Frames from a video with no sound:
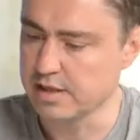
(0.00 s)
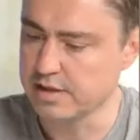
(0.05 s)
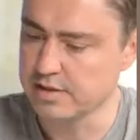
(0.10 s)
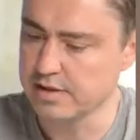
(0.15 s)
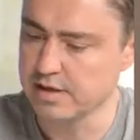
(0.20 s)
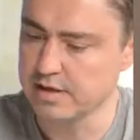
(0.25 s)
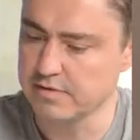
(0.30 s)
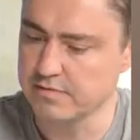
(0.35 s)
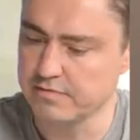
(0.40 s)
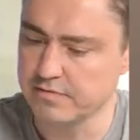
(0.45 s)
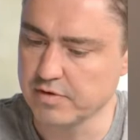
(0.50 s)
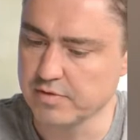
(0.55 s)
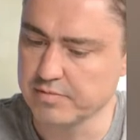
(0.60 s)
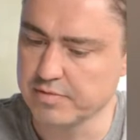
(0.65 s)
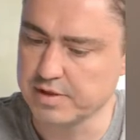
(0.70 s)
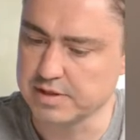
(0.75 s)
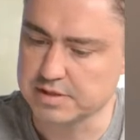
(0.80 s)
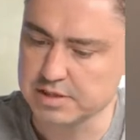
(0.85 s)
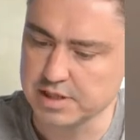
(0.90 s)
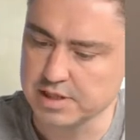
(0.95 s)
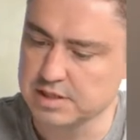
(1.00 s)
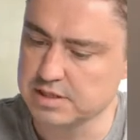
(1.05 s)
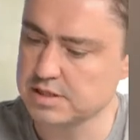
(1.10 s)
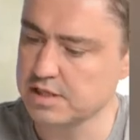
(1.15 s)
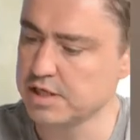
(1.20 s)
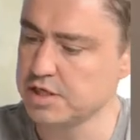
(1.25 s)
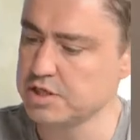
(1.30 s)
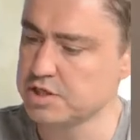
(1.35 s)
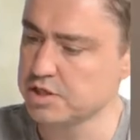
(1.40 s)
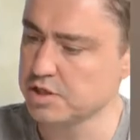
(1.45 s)
and then from the train
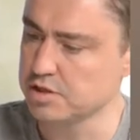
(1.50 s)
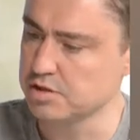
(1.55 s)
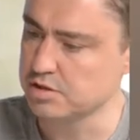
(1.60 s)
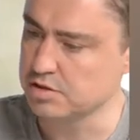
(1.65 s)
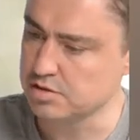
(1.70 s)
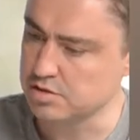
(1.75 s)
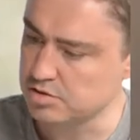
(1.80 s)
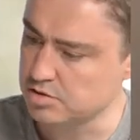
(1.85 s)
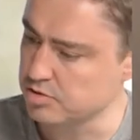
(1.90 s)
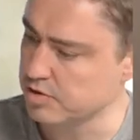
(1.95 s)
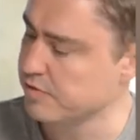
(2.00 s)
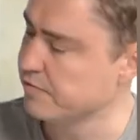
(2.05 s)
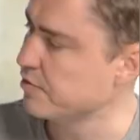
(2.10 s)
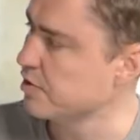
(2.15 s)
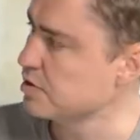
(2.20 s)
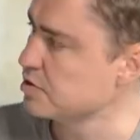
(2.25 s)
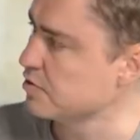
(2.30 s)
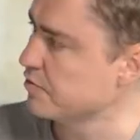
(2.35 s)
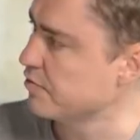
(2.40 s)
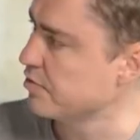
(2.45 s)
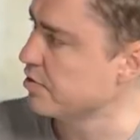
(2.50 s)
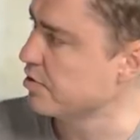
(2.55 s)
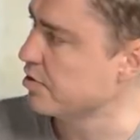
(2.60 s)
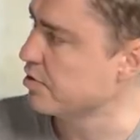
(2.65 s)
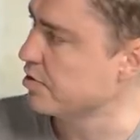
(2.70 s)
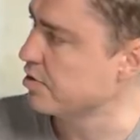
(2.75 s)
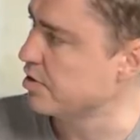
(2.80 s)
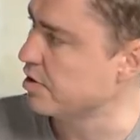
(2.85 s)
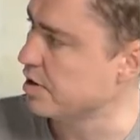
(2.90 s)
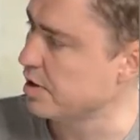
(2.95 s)
station to in front of
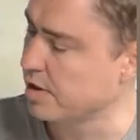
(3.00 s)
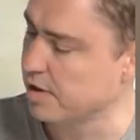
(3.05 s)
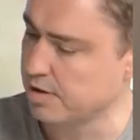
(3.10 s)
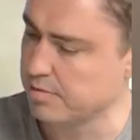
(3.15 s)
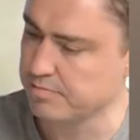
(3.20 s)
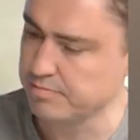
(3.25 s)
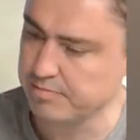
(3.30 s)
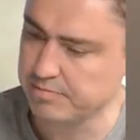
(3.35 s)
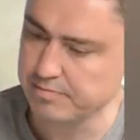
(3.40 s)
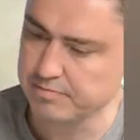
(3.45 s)
your uh,